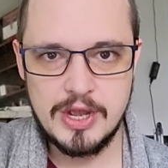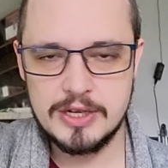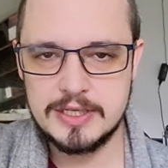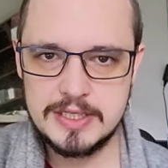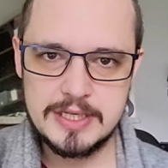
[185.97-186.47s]

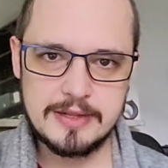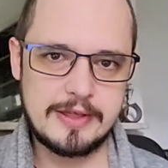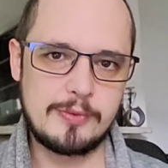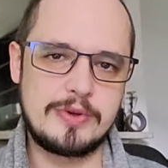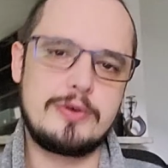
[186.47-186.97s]
Because this is the
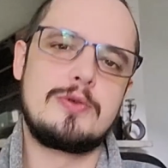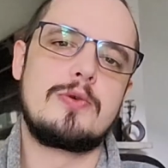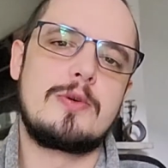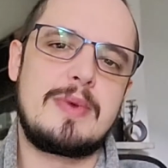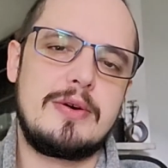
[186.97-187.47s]
thing, when you
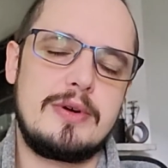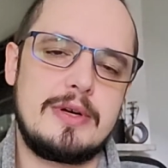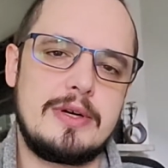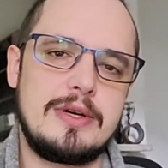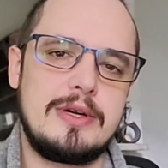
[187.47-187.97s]
talk about
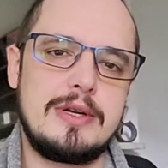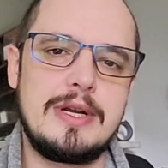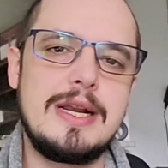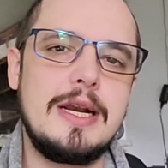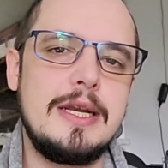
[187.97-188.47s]

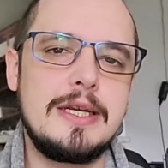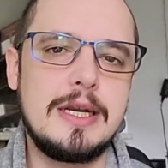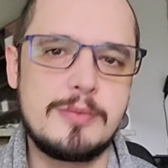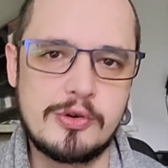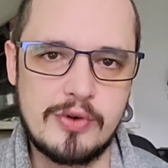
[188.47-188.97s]
illegal
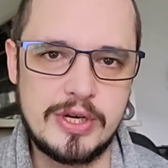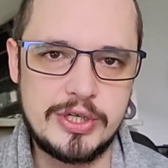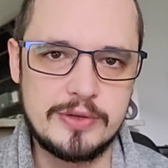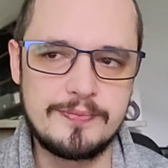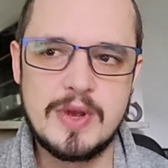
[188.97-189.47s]

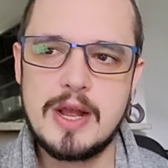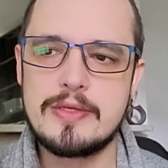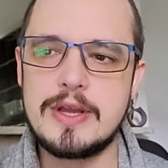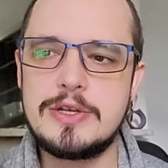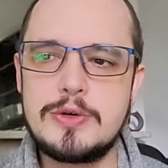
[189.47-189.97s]
immigration,
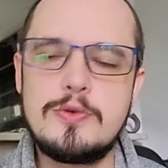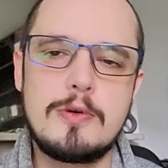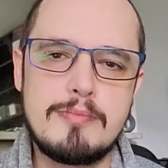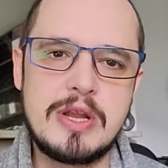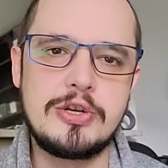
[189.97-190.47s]
they do
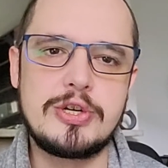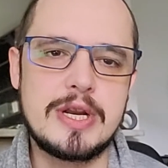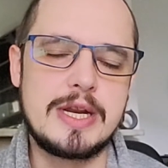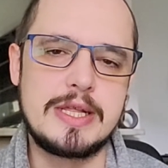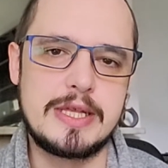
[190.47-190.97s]
not mention
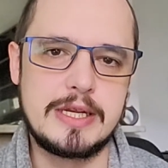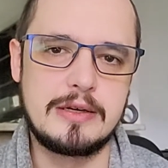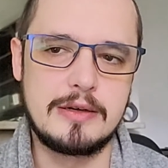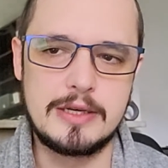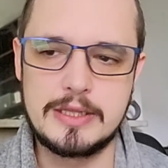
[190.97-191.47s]

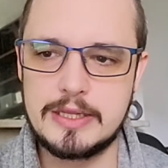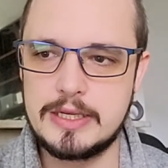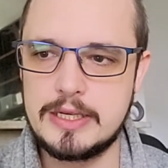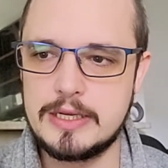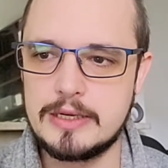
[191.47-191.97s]
anything like
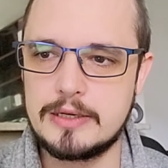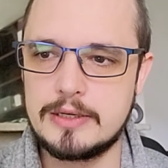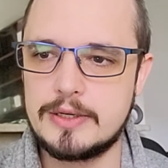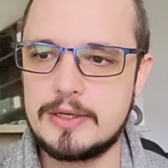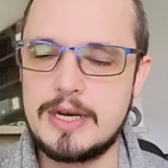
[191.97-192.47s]
the
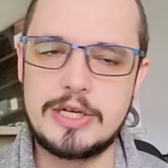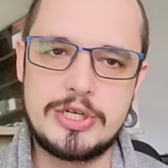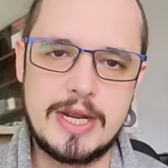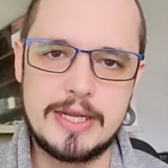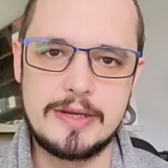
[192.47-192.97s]

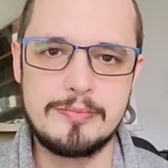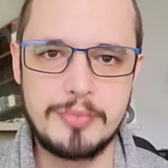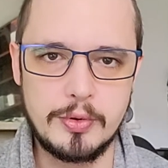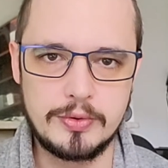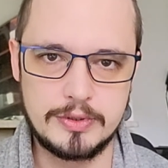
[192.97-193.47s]
Nationality and
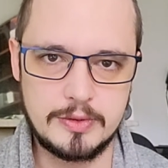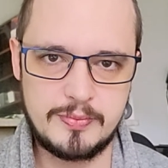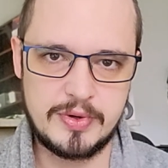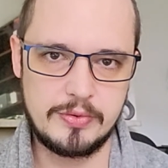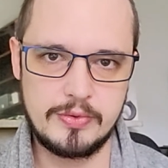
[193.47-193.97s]
Borders
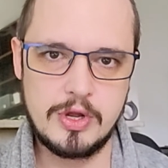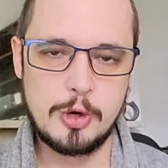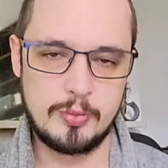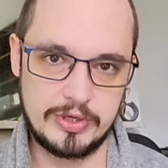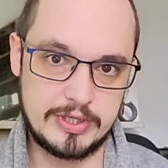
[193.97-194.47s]
Bill,
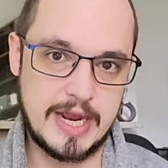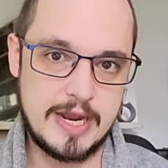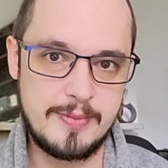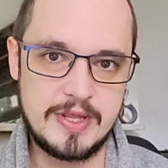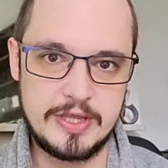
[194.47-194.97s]
which
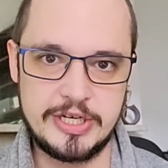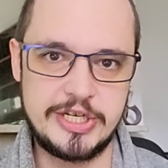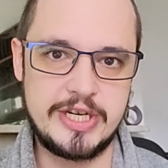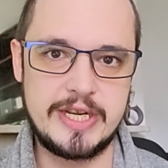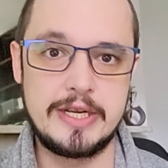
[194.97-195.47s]
came in
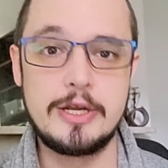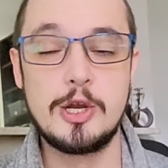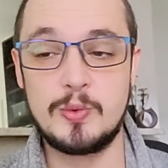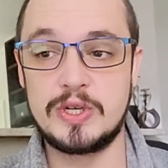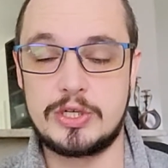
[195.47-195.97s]
this year,
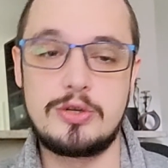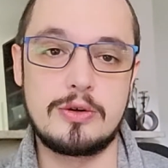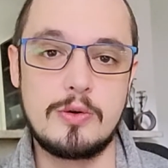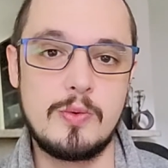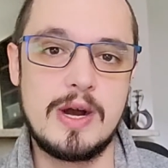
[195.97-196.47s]
which
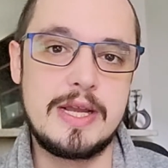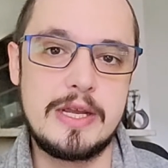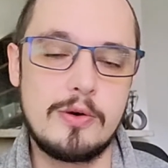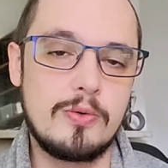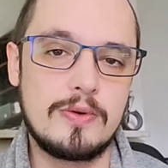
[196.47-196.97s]
took away
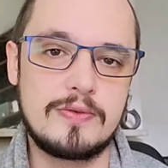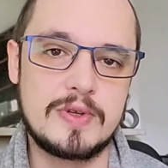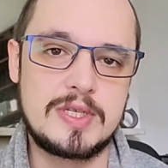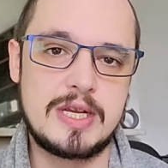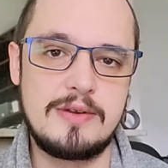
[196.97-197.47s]
all of the
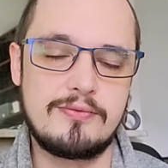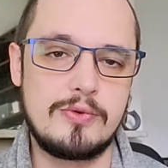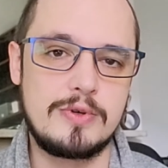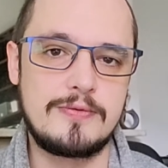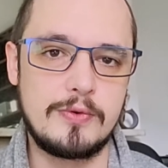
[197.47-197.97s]
safe
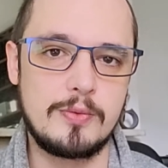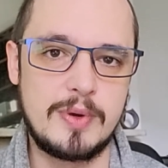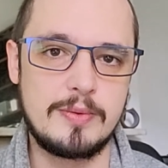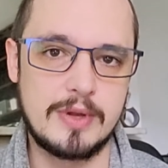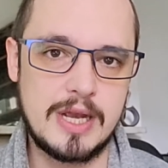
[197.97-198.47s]
routes for
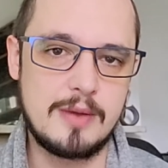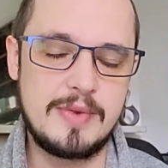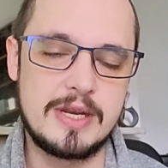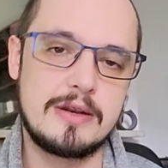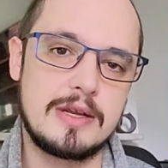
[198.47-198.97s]
people to come
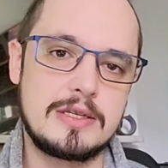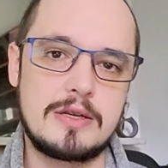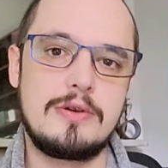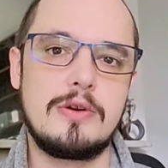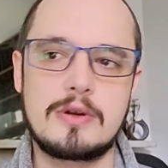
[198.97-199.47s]
in. And so
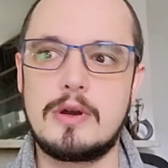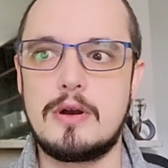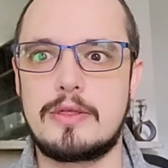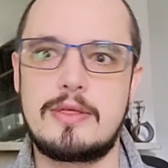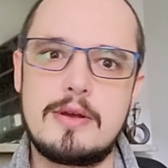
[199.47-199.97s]
you look
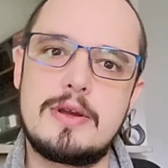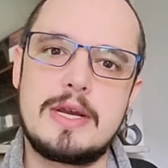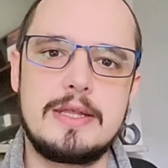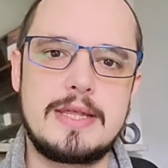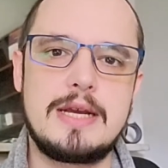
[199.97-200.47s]
at
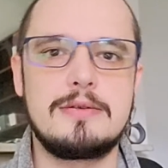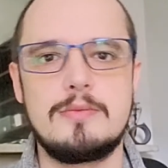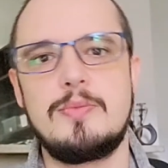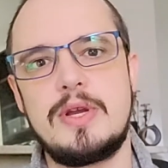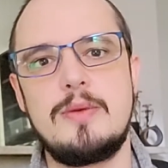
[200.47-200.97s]

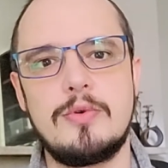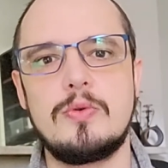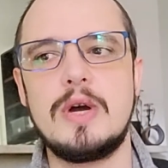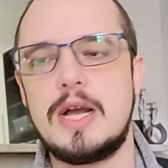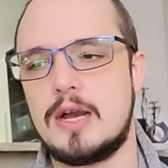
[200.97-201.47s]
38,000
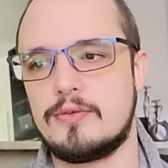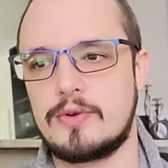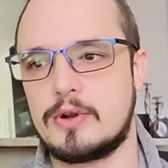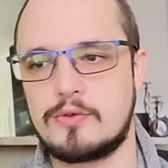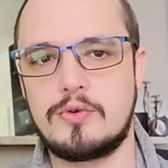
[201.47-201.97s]
people
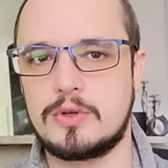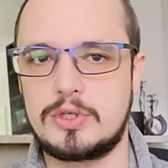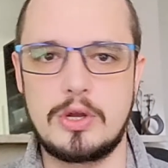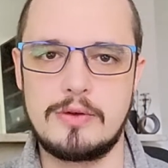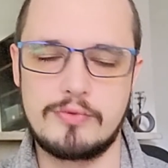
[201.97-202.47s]
have
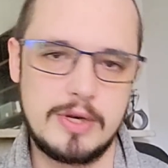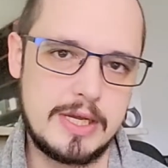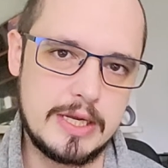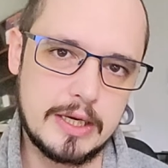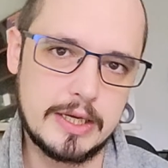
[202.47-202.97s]
crossed over
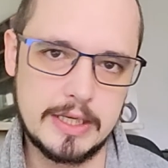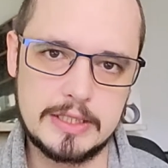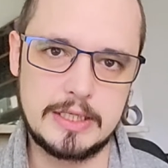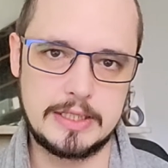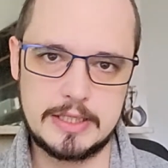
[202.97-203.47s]
illegally
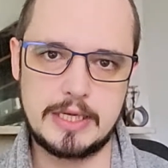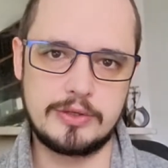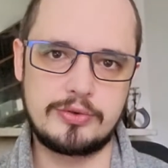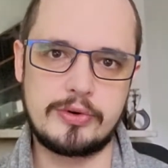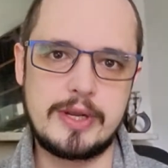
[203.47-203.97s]
into this
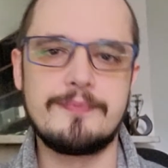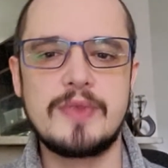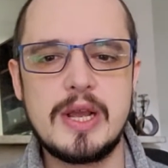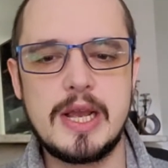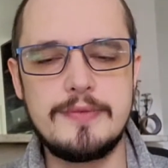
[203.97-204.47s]
country.
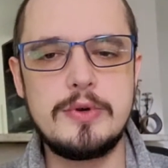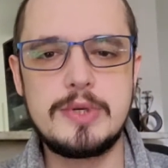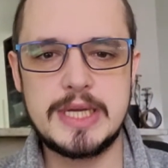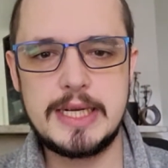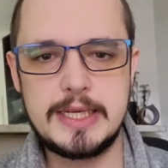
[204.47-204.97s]
If you
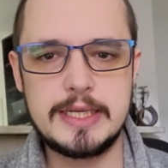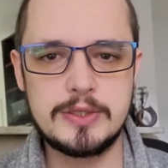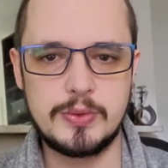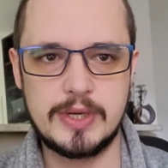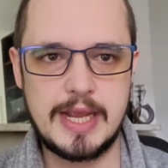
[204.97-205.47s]
take
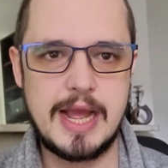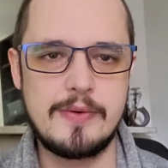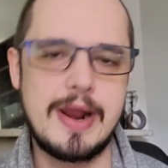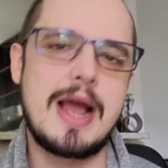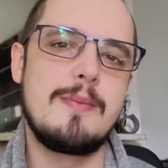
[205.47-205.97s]
into
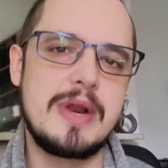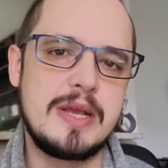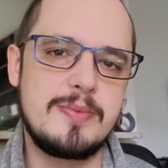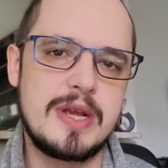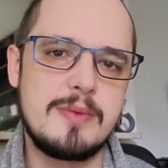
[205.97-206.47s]
account how
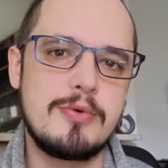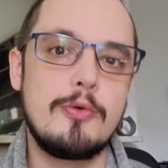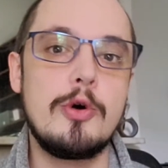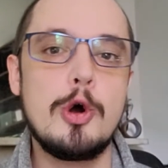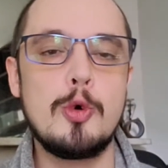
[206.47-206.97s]
many
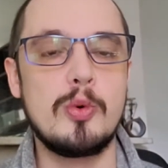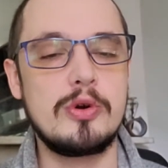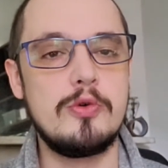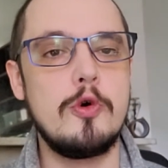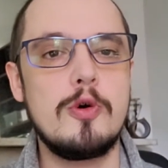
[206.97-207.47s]
people
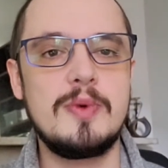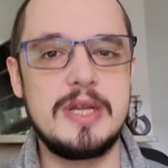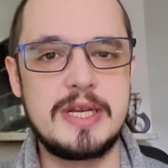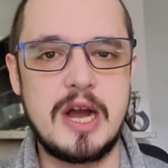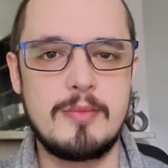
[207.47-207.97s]
would
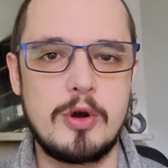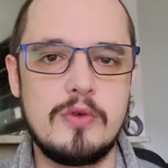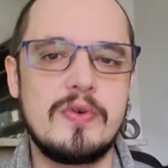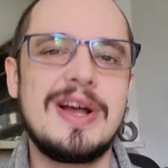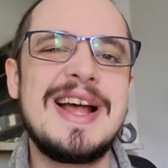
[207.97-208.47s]
normally come
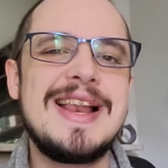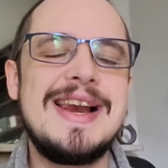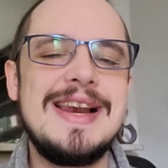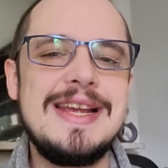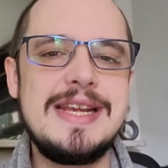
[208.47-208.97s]
over
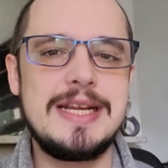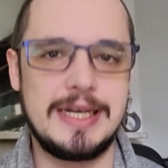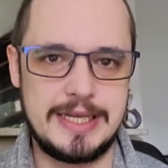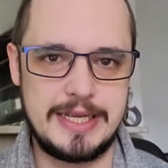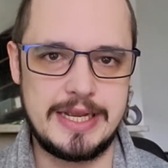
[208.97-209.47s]

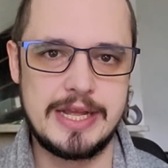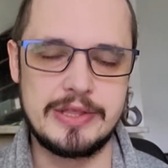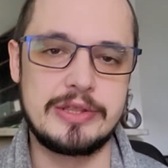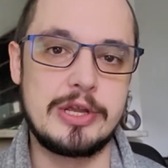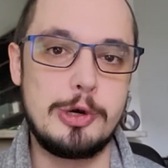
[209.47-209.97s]
legally
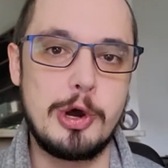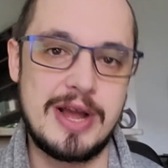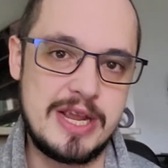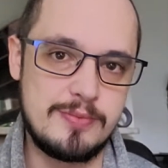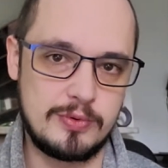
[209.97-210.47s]
that they're not
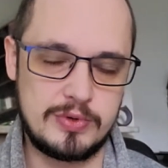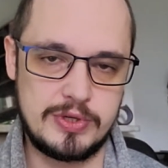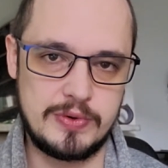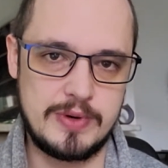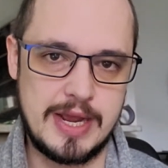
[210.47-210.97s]
able
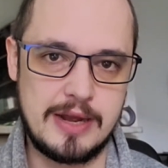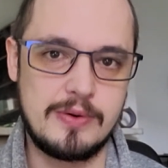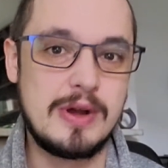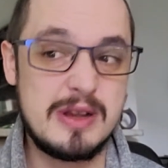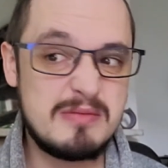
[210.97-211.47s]
to
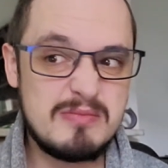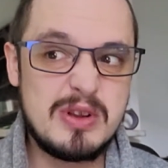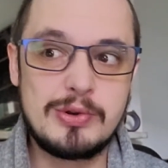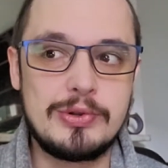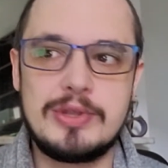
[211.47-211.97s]
now,
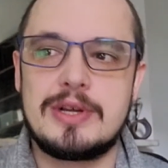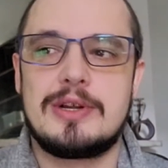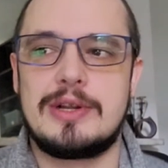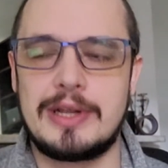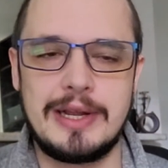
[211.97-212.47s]

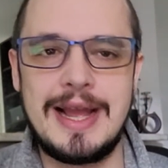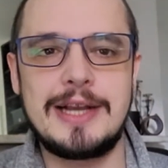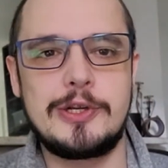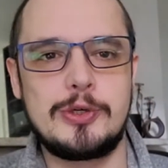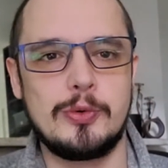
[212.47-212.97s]
the
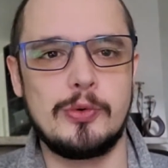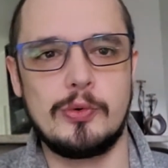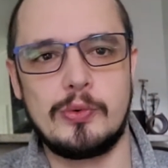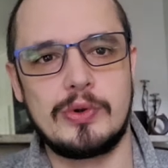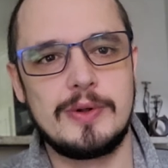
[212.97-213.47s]

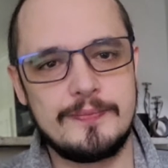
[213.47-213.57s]
actual